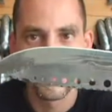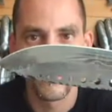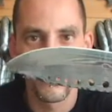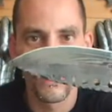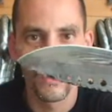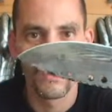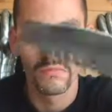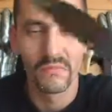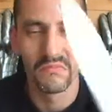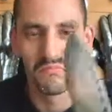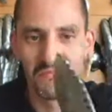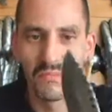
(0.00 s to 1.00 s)
So
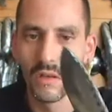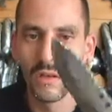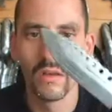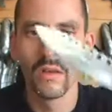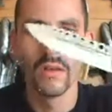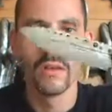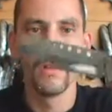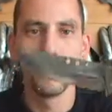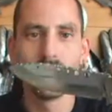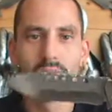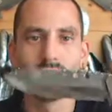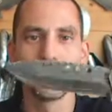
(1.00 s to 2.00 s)

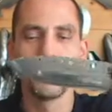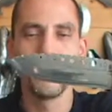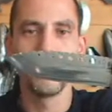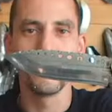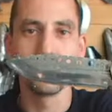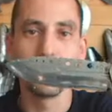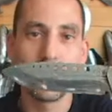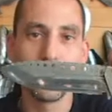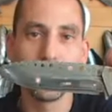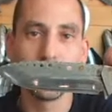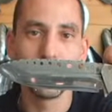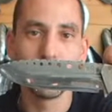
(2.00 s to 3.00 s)
the steel is very
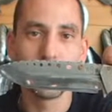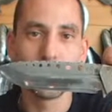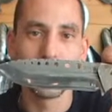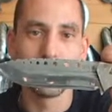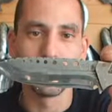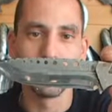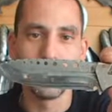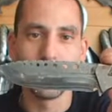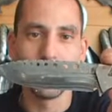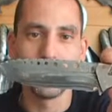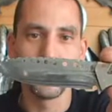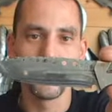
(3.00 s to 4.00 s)
durable and
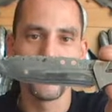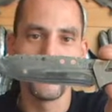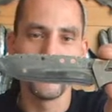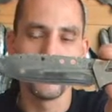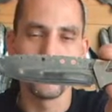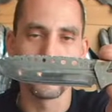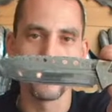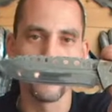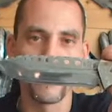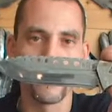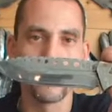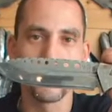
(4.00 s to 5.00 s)
holds a
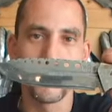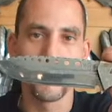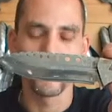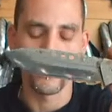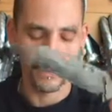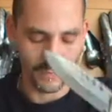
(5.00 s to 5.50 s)
very good edge.